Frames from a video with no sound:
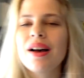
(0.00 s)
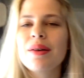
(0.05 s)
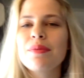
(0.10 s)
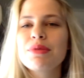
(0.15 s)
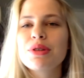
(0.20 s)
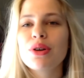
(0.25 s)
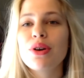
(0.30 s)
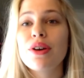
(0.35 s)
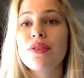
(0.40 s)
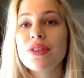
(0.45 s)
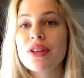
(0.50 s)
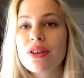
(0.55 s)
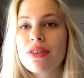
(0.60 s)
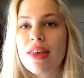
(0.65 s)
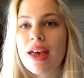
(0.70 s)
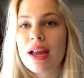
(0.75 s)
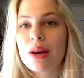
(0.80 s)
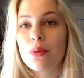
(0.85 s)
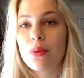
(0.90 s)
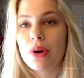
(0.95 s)
so after
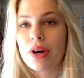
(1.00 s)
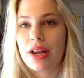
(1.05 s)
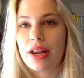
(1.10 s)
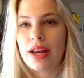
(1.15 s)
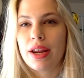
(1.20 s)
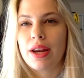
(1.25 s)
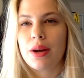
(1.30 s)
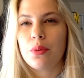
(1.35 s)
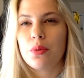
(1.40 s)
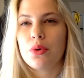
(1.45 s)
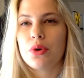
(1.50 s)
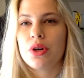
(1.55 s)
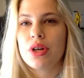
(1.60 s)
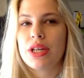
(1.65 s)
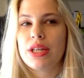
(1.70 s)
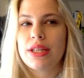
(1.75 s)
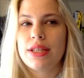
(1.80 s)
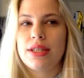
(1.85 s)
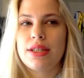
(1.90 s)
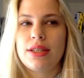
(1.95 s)
that, what I did
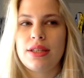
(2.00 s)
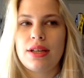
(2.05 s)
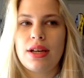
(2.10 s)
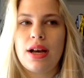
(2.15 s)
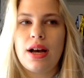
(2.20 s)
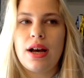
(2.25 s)
was